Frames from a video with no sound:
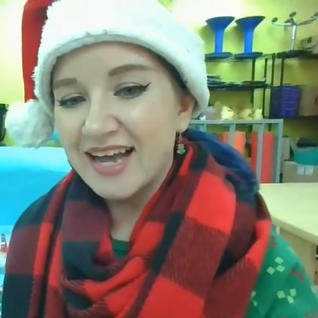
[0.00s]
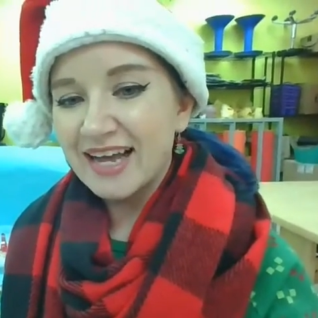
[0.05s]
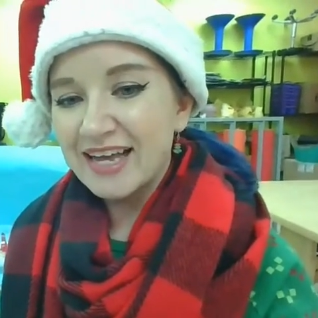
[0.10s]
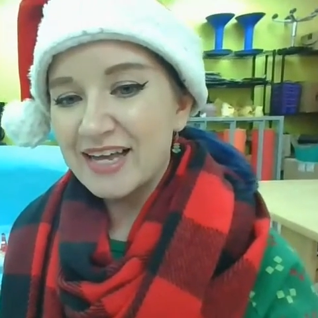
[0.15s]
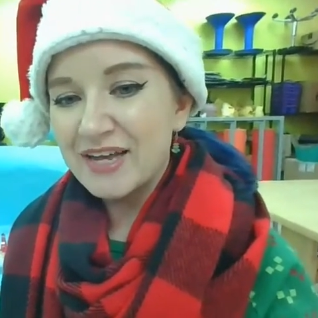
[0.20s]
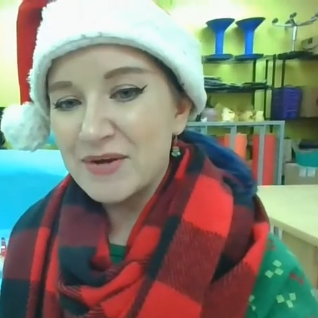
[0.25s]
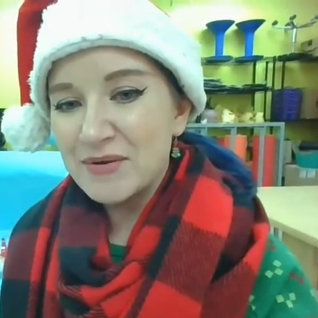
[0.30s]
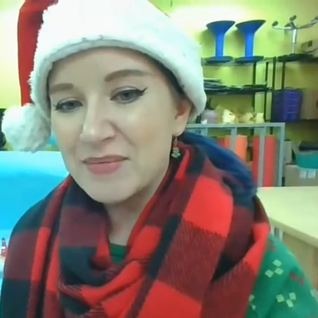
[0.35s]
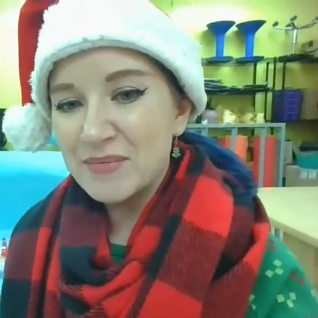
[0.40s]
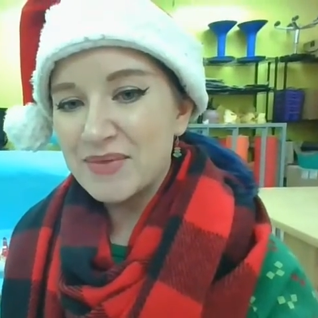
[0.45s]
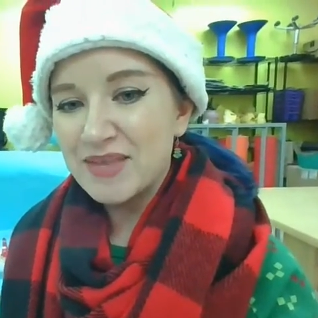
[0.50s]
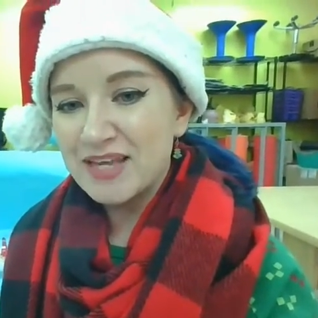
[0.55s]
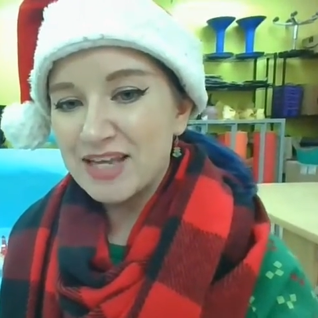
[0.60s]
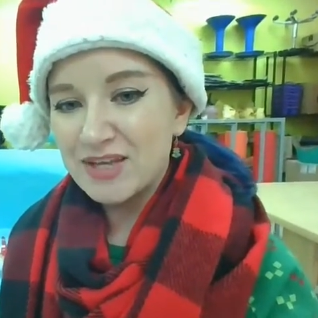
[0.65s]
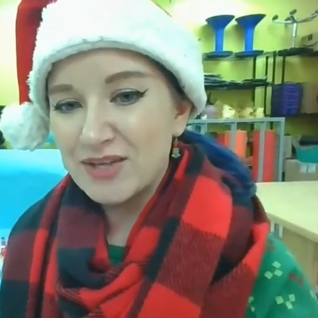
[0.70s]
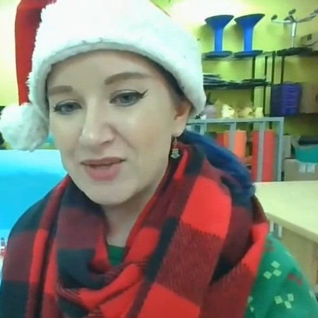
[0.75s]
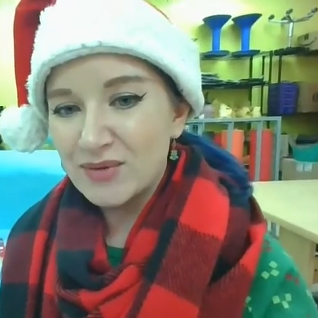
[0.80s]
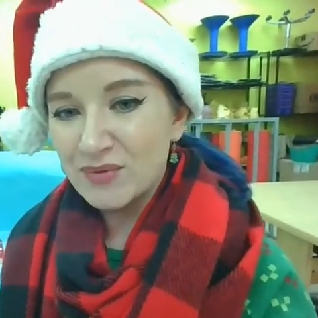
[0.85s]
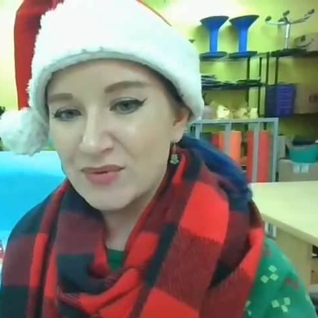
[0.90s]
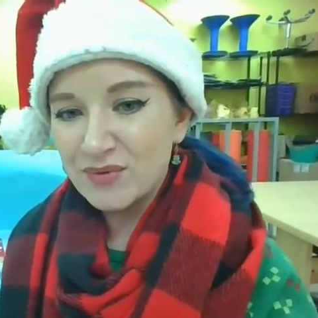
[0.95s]
I hope
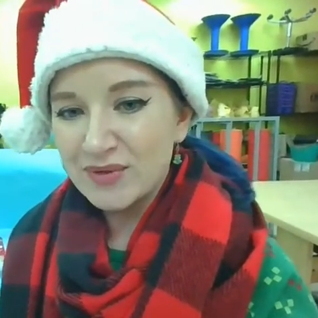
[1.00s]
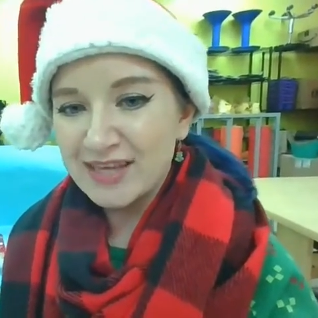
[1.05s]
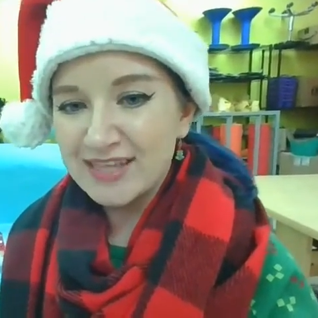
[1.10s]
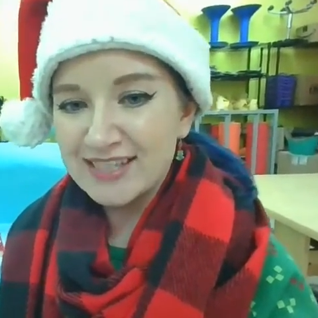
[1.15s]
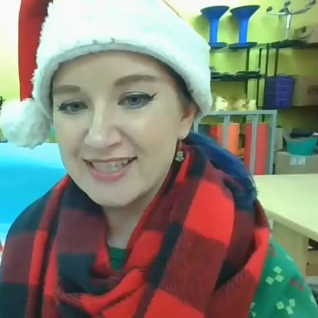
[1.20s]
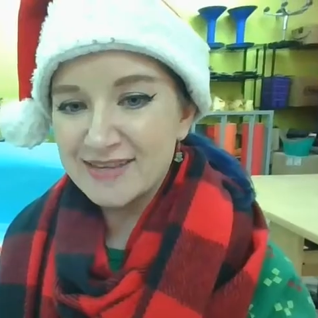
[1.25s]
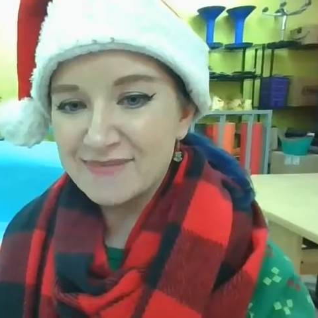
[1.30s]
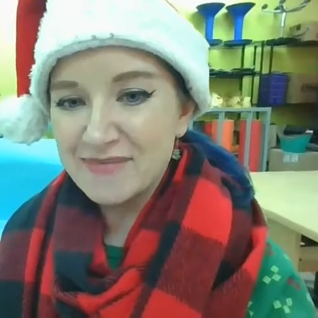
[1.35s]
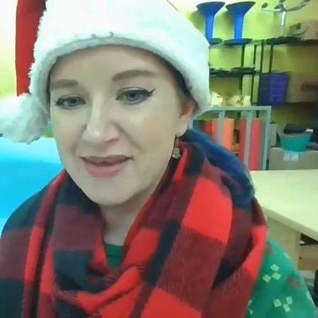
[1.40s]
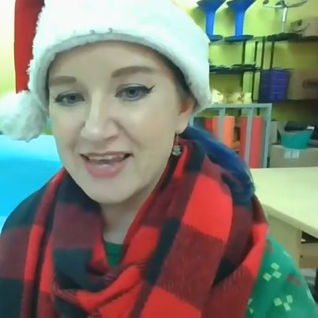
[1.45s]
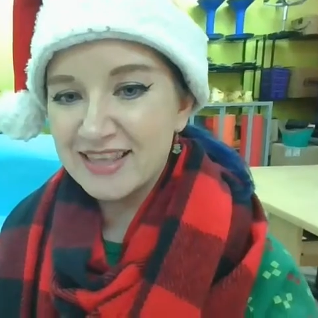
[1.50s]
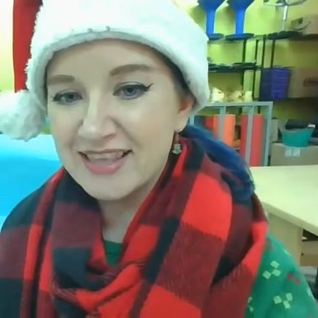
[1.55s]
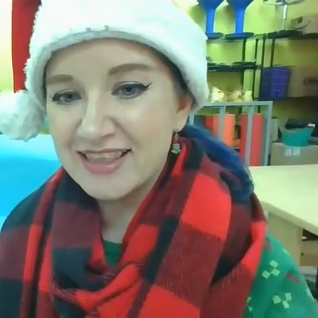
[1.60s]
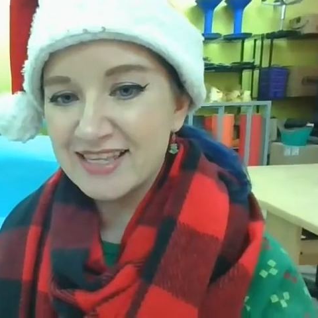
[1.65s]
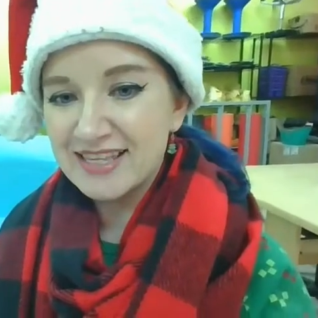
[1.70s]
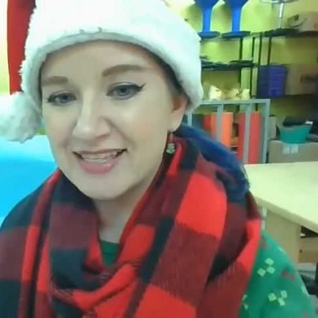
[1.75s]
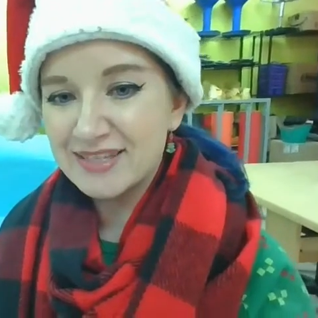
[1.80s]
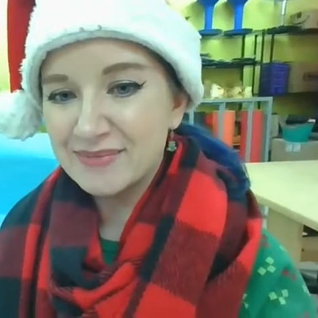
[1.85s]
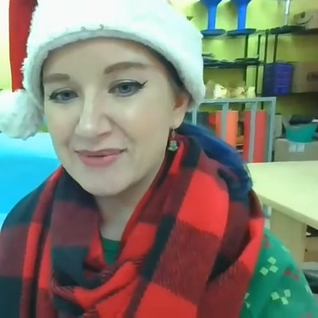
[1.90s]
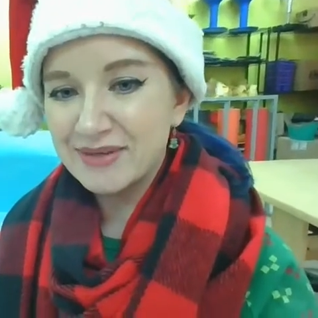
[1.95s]
that you get to make
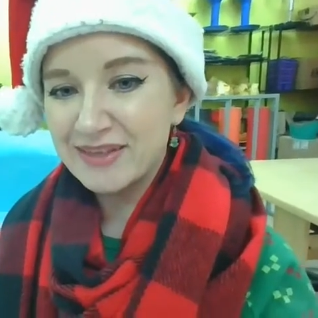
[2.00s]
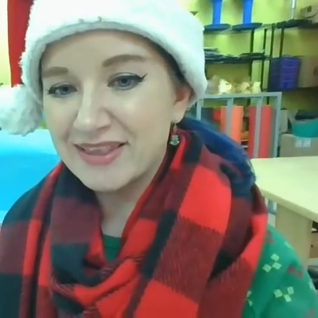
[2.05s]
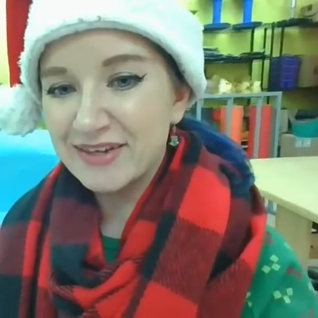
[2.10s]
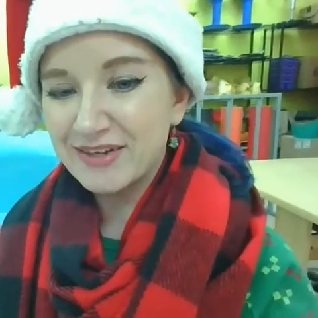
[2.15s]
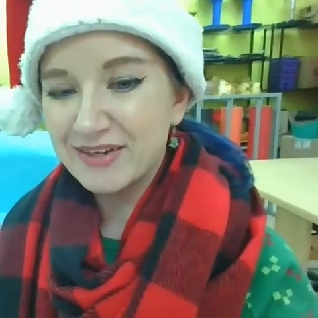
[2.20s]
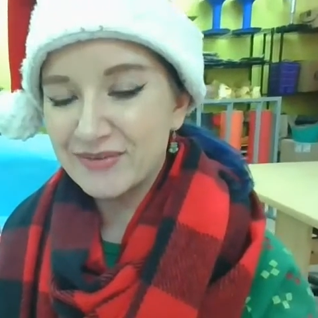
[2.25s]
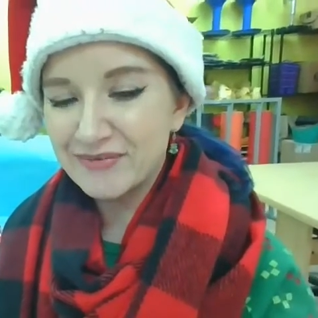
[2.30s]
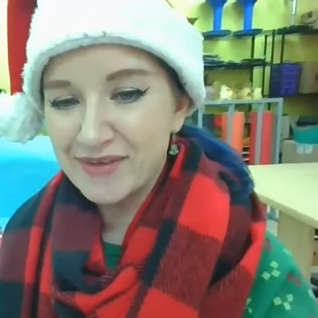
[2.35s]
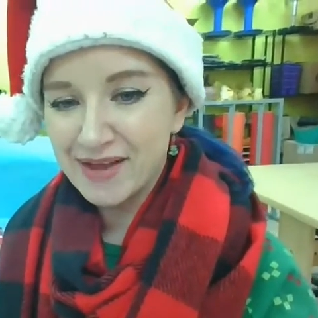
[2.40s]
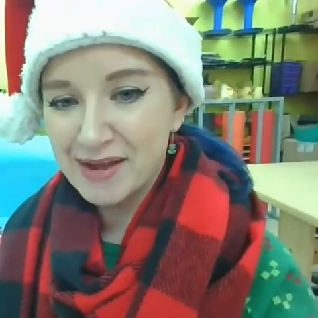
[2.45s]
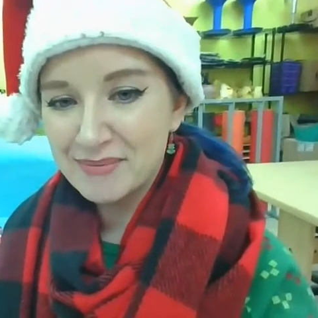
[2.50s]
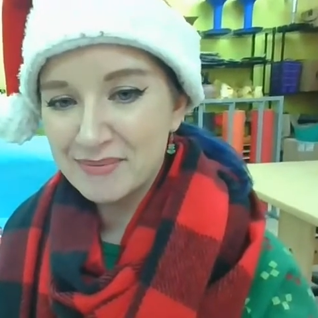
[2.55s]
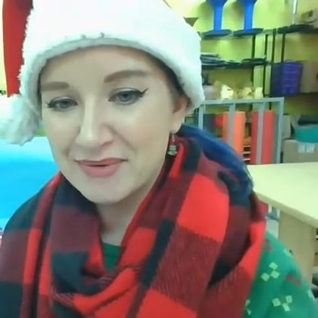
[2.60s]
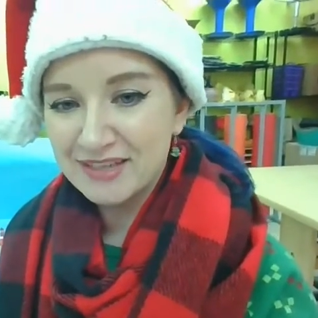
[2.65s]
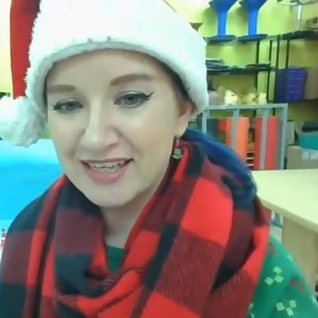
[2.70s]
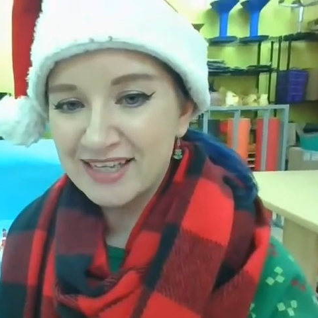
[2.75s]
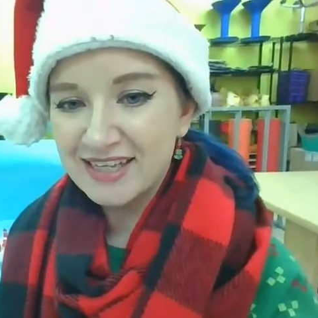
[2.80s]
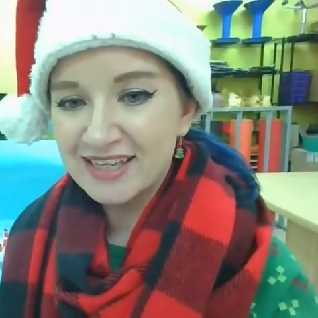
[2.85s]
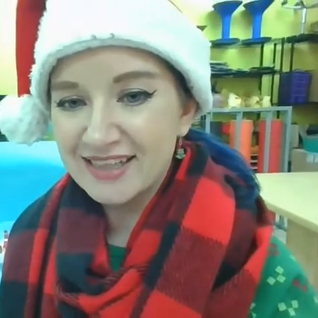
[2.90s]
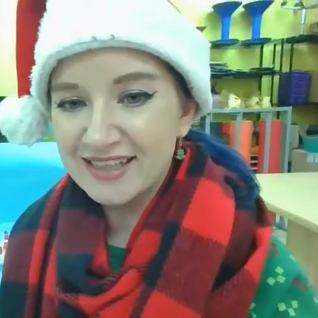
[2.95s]
these with your
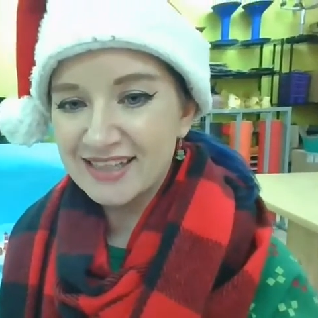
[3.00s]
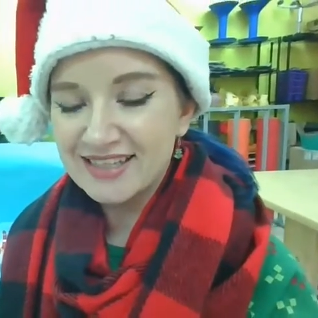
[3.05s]
family